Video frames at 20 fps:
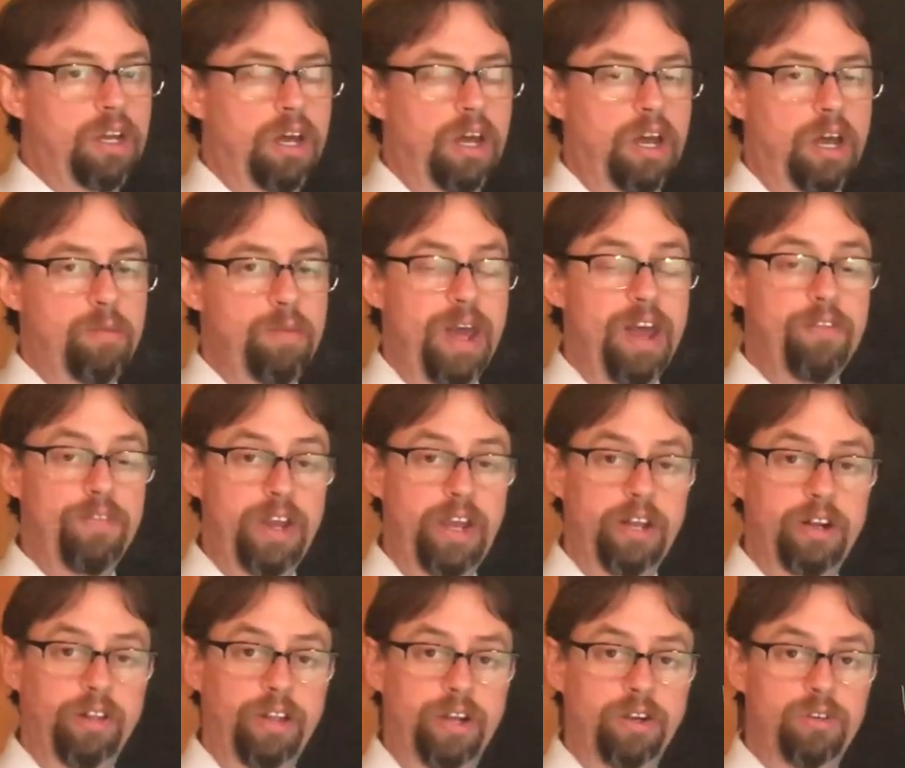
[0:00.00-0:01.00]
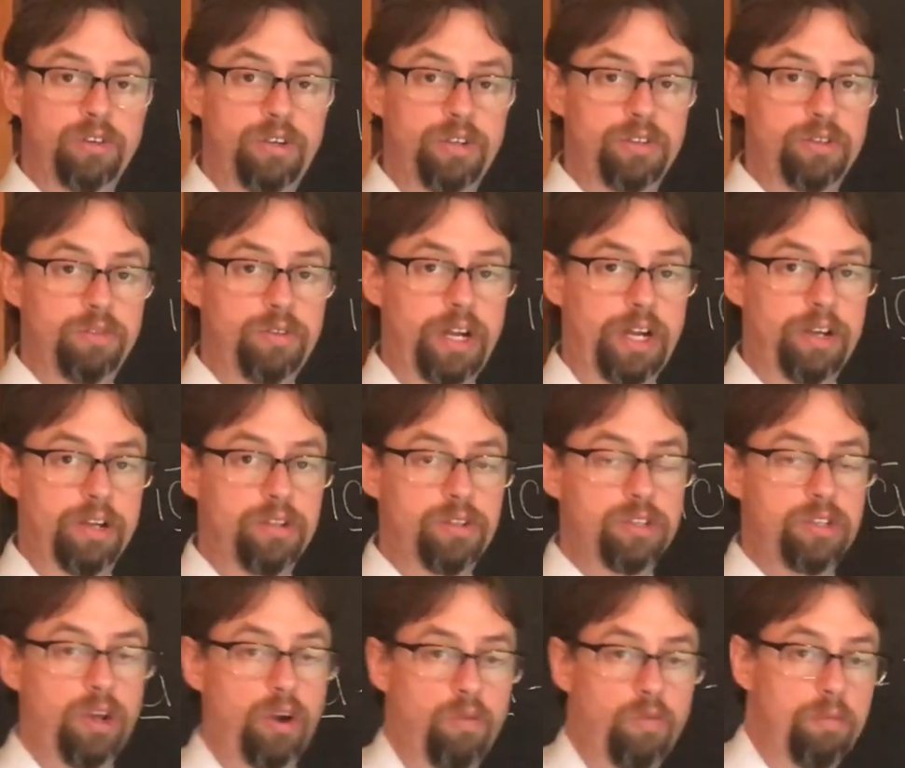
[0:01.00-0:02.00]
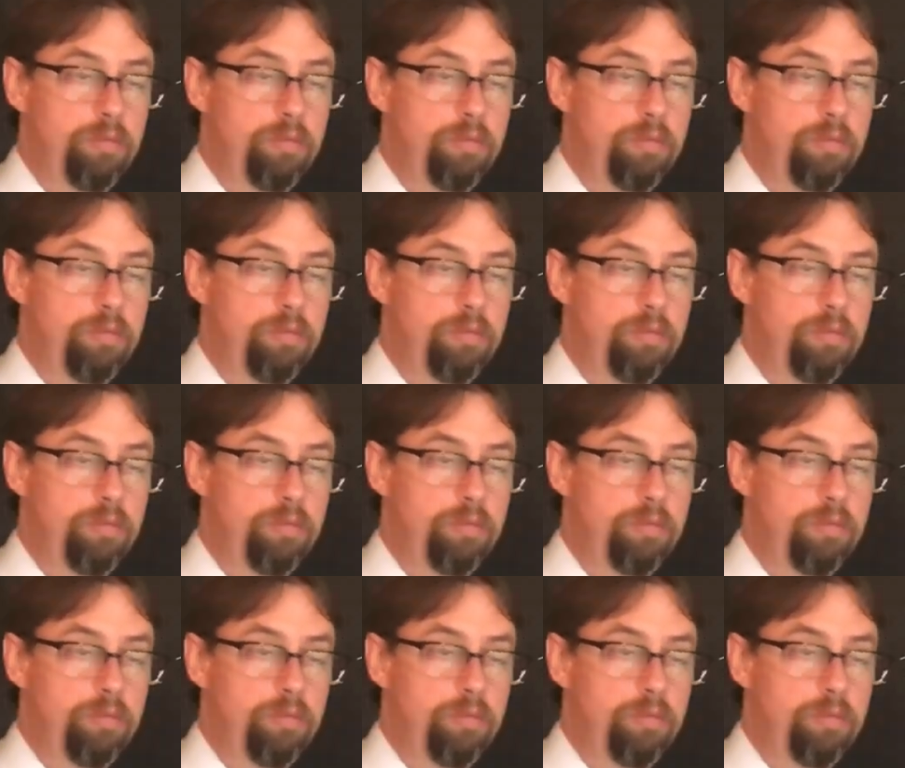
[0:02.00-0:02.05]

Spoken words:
have 8 electrons around it. So